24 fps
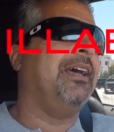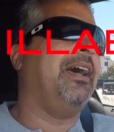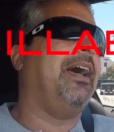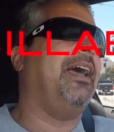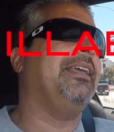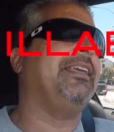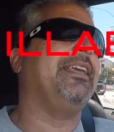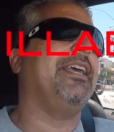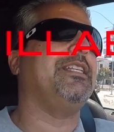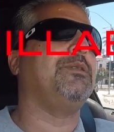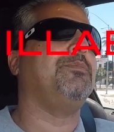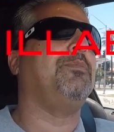I
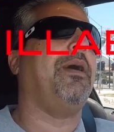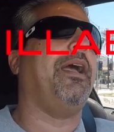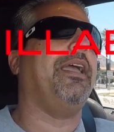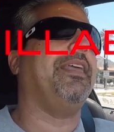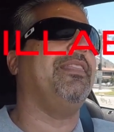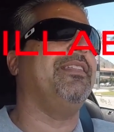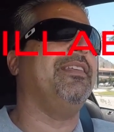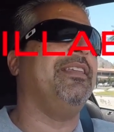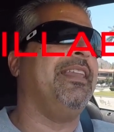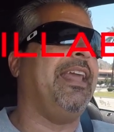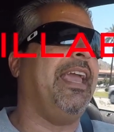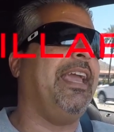guess by
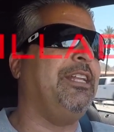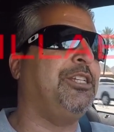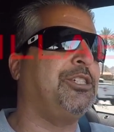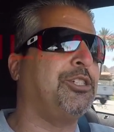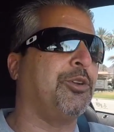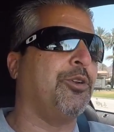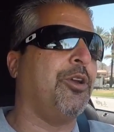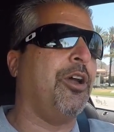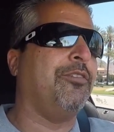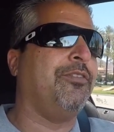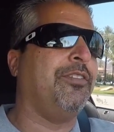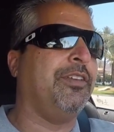the
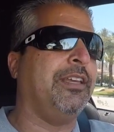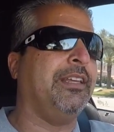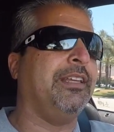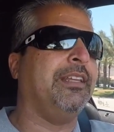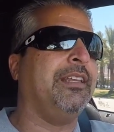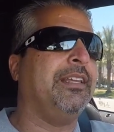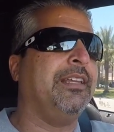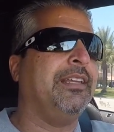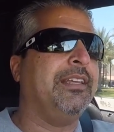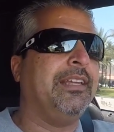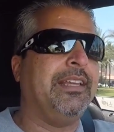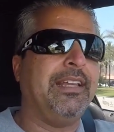nature of it,
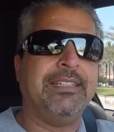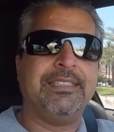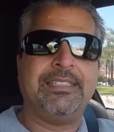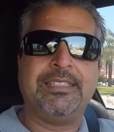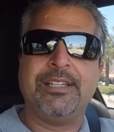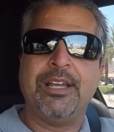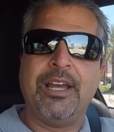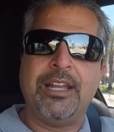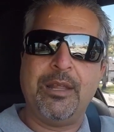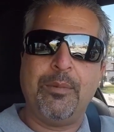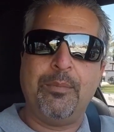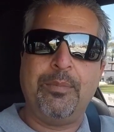it's
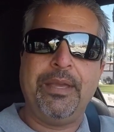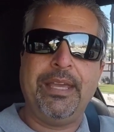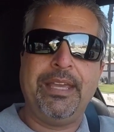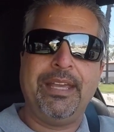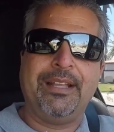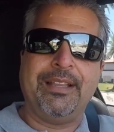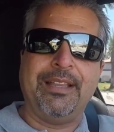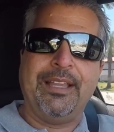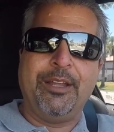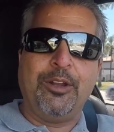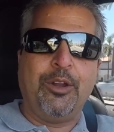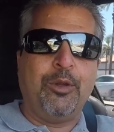gonna be a
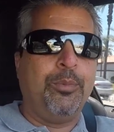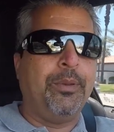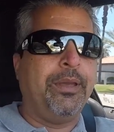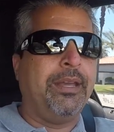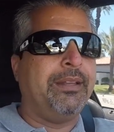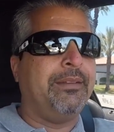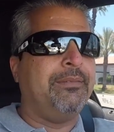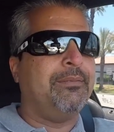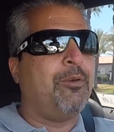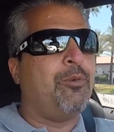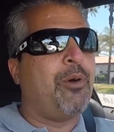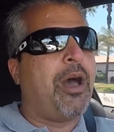little bit,
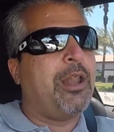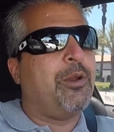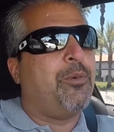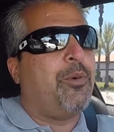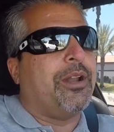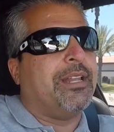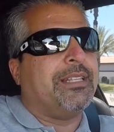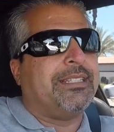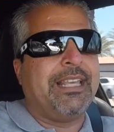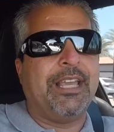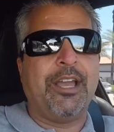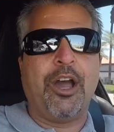I don't want
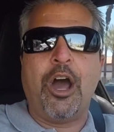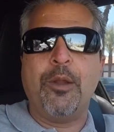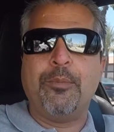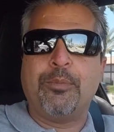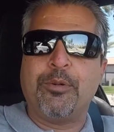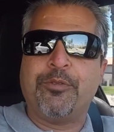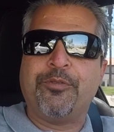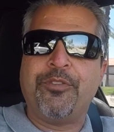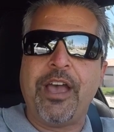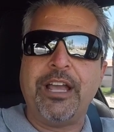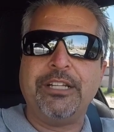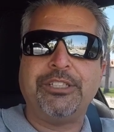to say
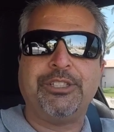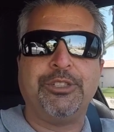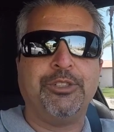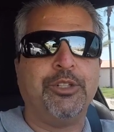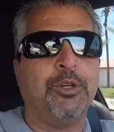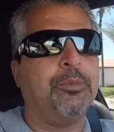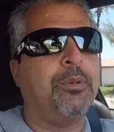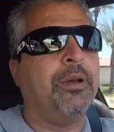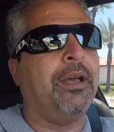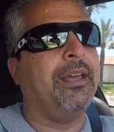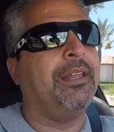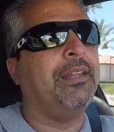unprofessional,
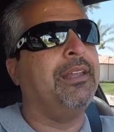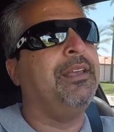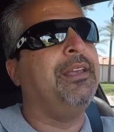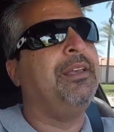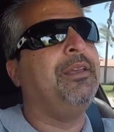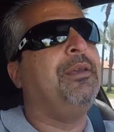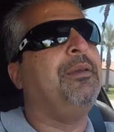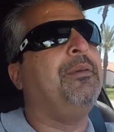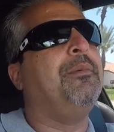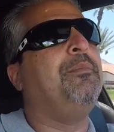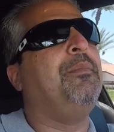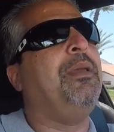but
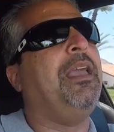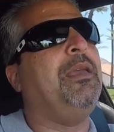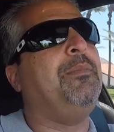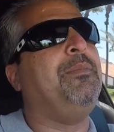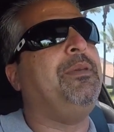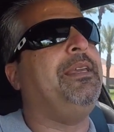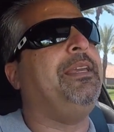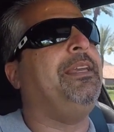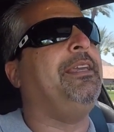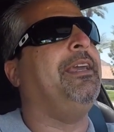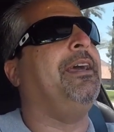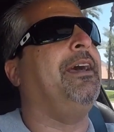
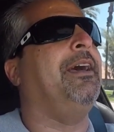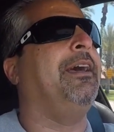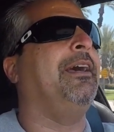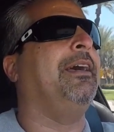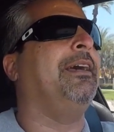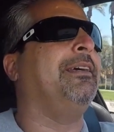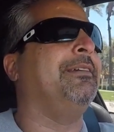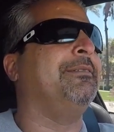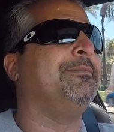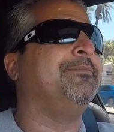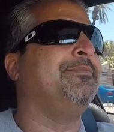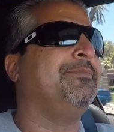maybe
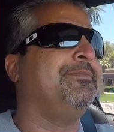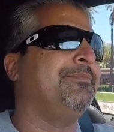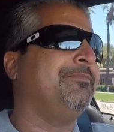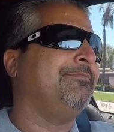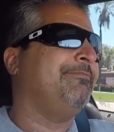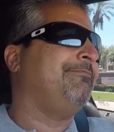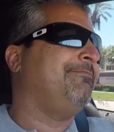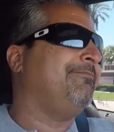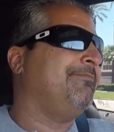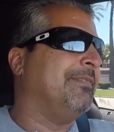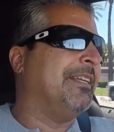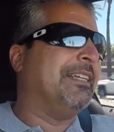
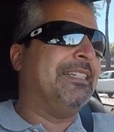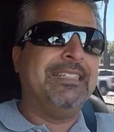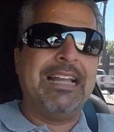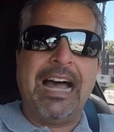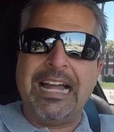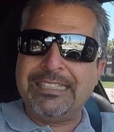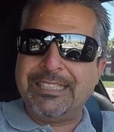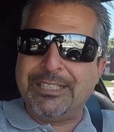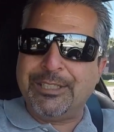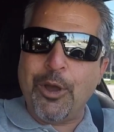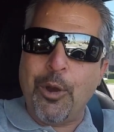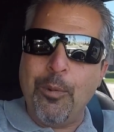
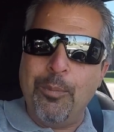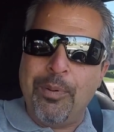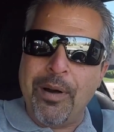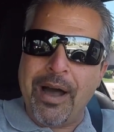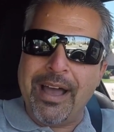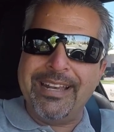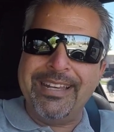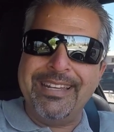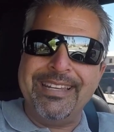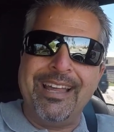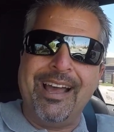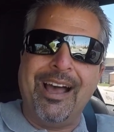not so
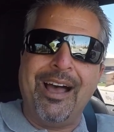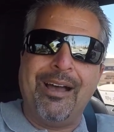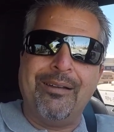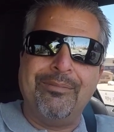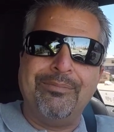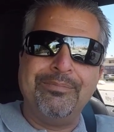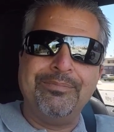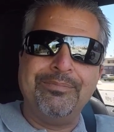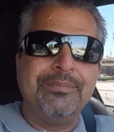buttoned up.